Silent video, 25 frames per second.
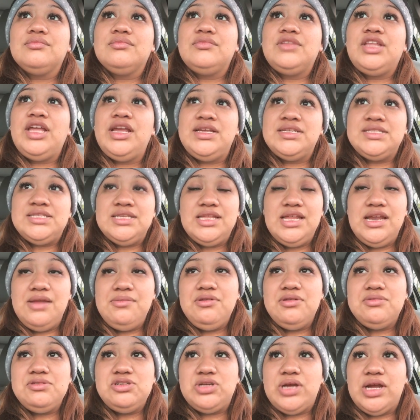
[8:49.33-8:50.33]
they see that
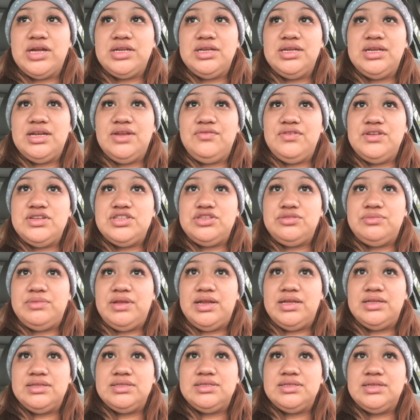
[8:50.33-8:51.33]
I'm contracting every 2
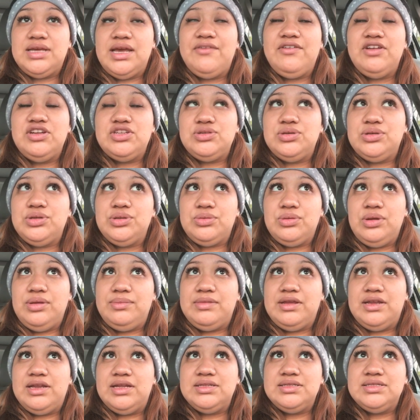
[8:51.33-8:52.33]
to 3
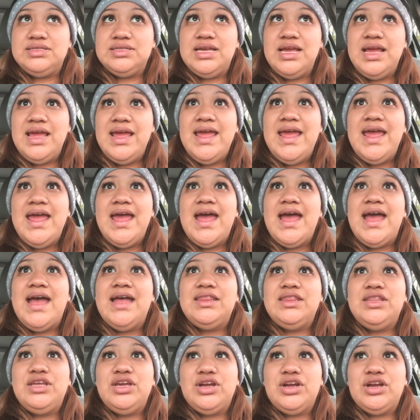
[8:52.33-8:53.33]
minutes,
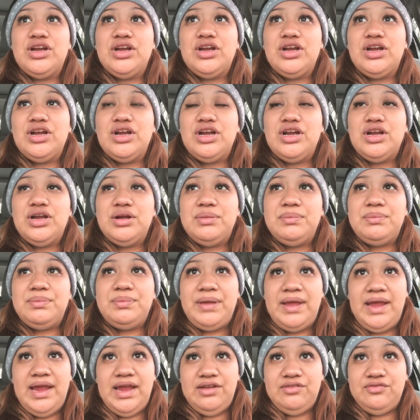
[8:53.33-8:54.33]
and they're
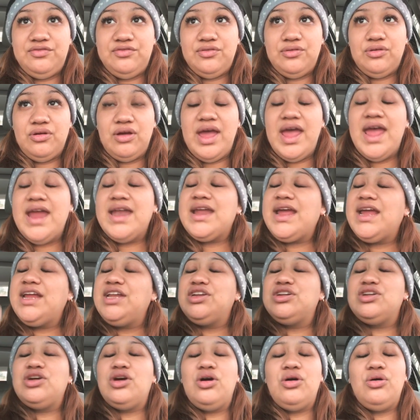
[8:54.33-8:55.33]
painful. And I
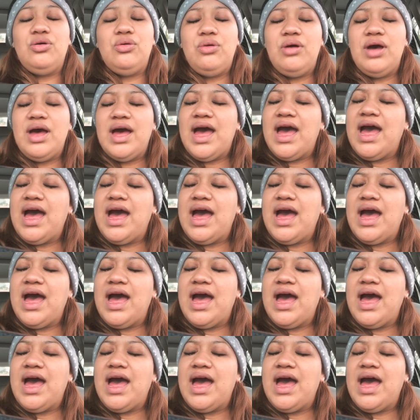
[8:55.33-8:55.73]
know